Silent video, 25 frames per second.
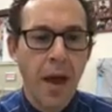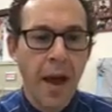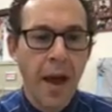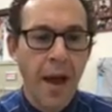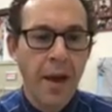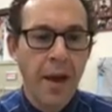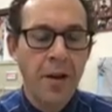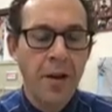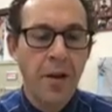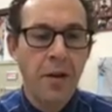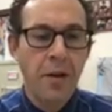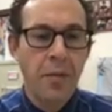
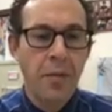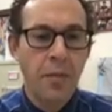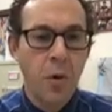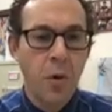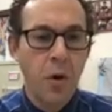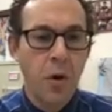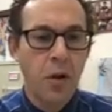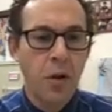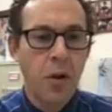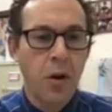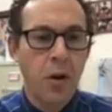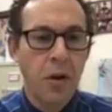and
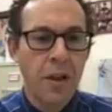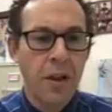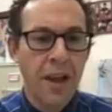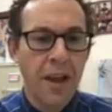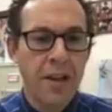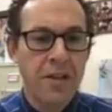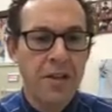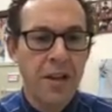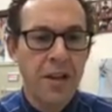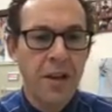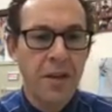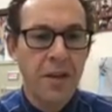more
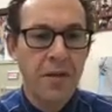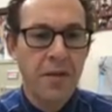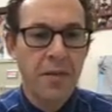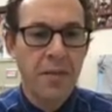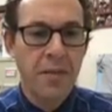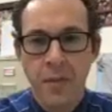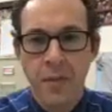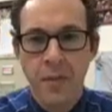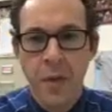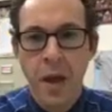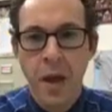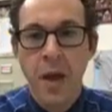long-lasting.
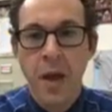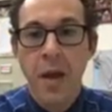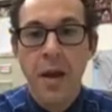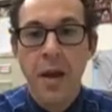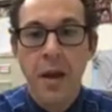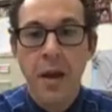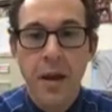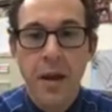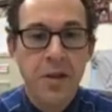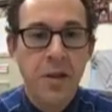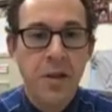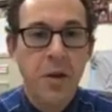It's
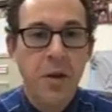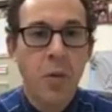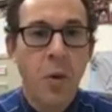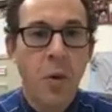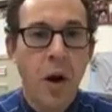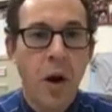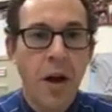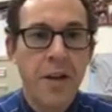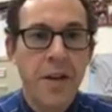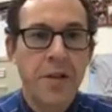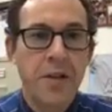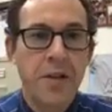actually
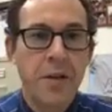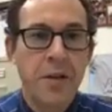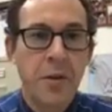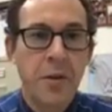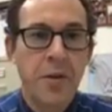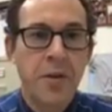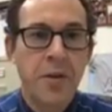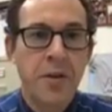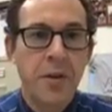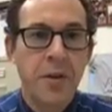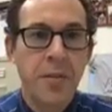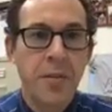why
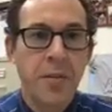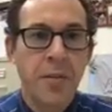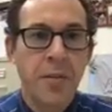students